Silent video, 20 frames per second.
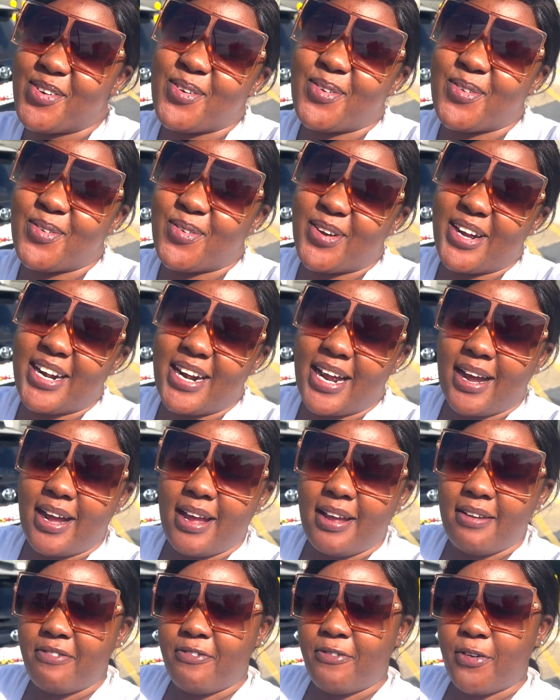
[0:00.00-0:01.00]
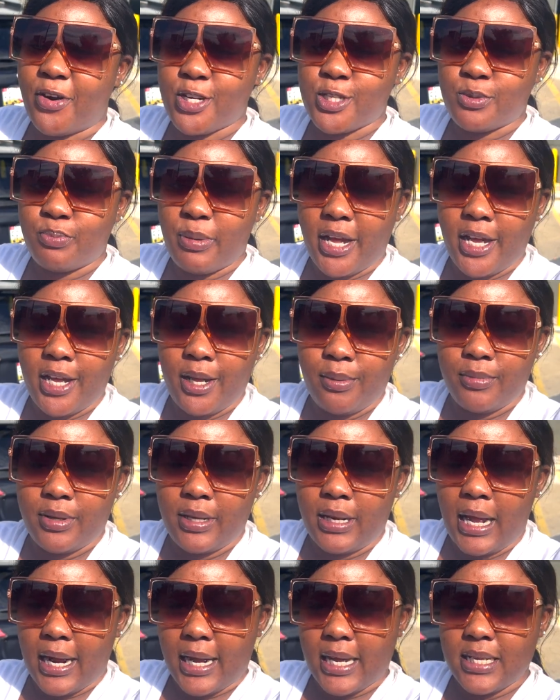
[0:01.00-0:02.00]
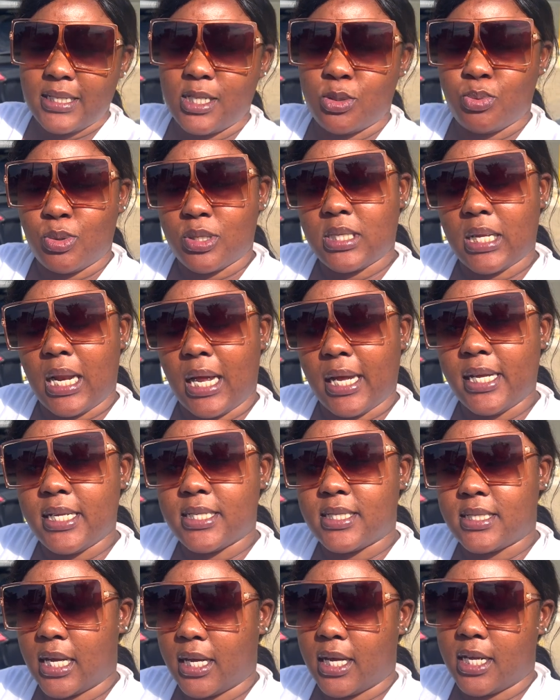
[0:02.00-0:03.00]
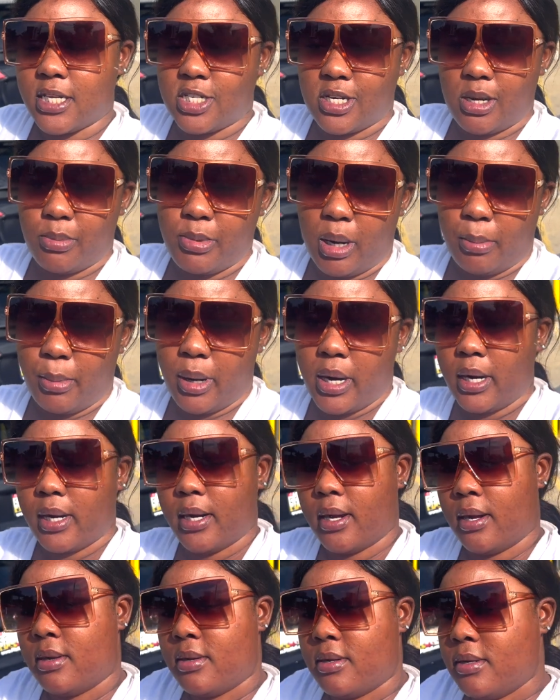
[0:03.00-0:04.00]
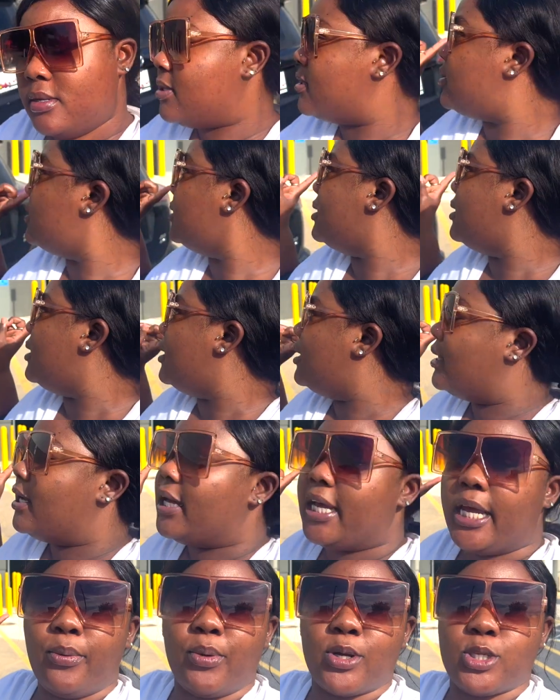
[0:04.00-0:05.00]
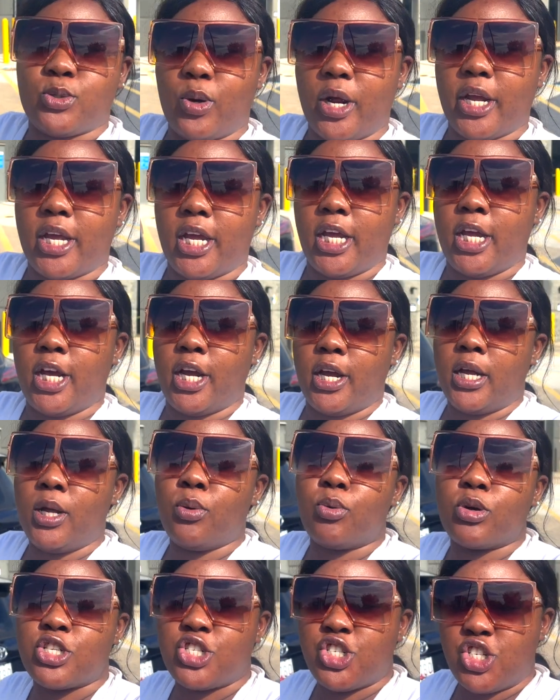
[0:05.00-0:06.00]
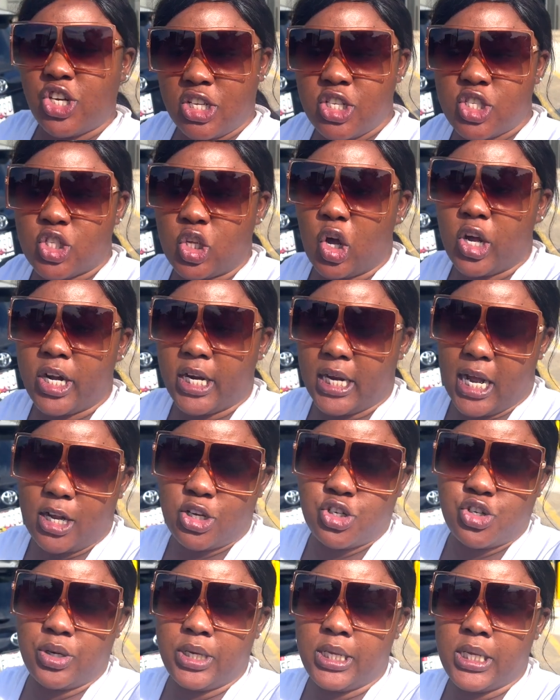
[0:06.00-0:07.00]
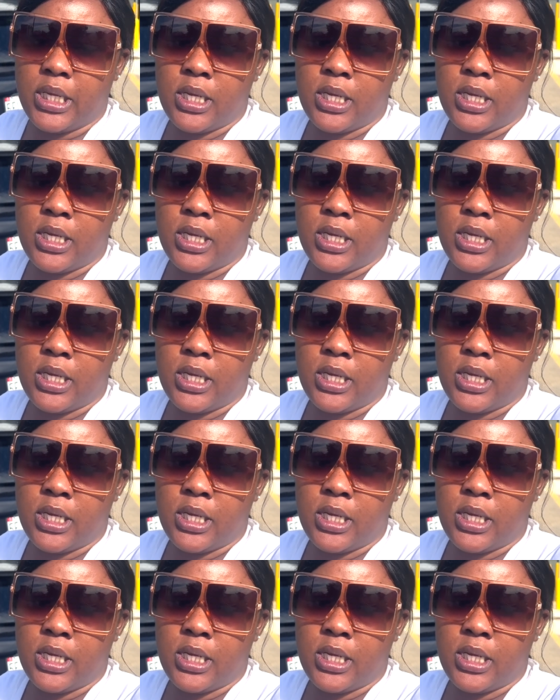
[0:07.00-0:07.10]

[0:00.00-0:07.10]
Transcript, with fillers: When I first met him, I guess this was like his second job in America. He was working here. He was just starting, actually.